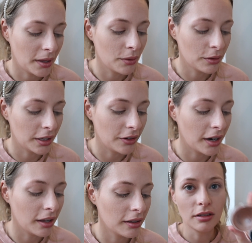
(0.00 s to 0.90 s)
my holy
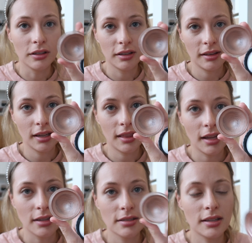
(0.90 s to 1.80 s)
grail. So it looks like
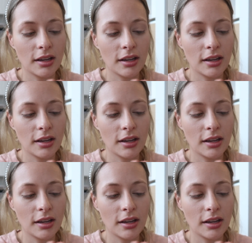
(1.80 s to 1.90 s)
this.